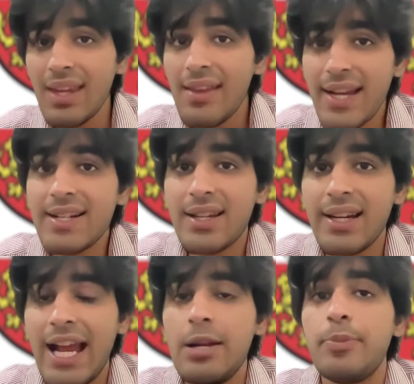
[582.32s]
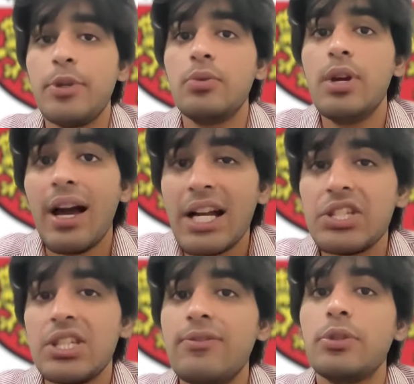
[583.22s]
that's going to help you
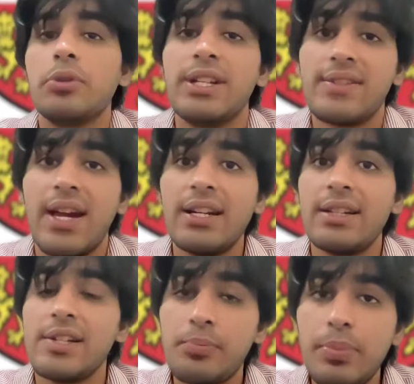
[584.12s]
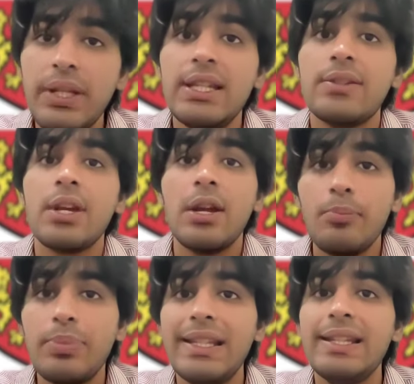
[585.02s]
achieve your desired grade. Please,
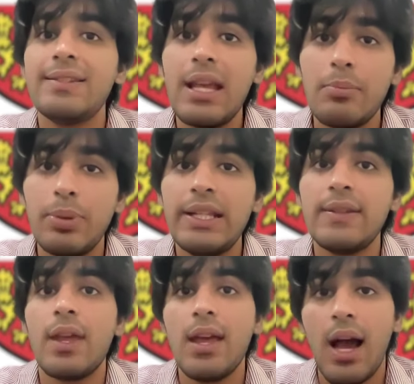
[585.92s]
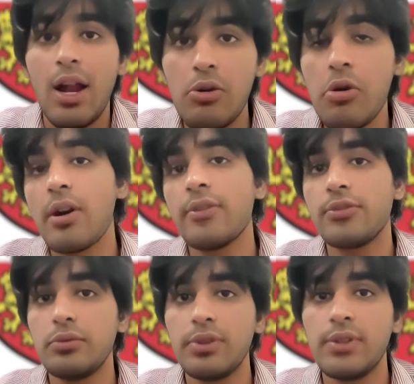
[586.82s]
please, please. A lot of
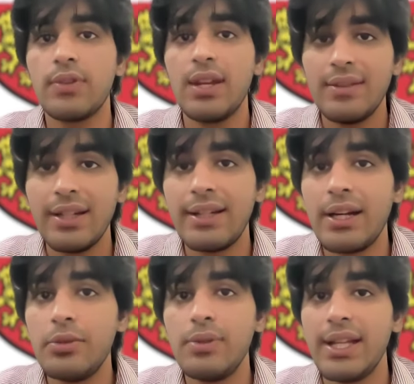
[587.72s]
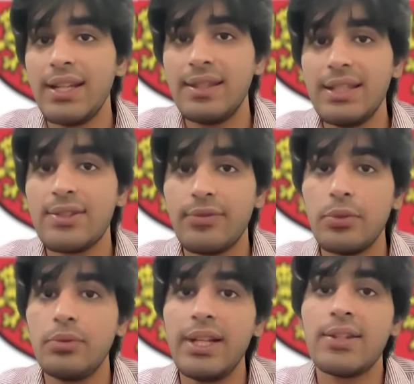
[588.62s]
students, they tend to take these
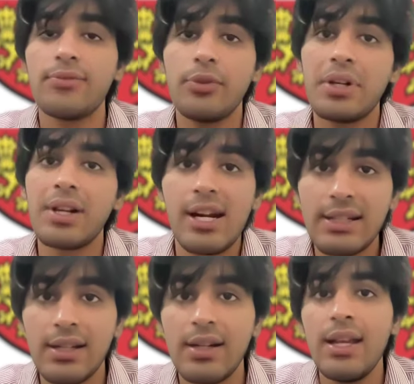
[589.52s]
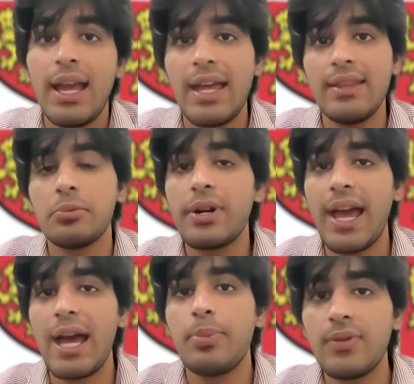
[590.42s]
few days for granted, and then what
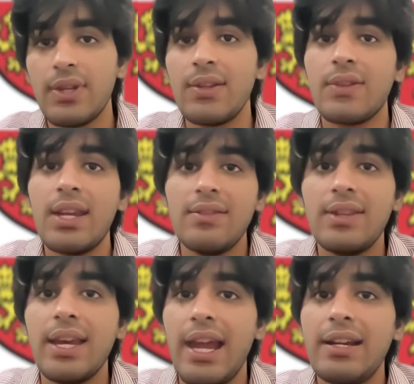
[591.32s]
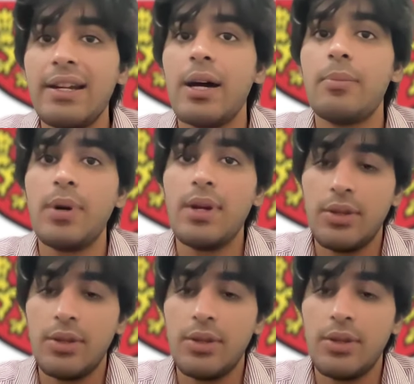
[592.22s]
happens is they end up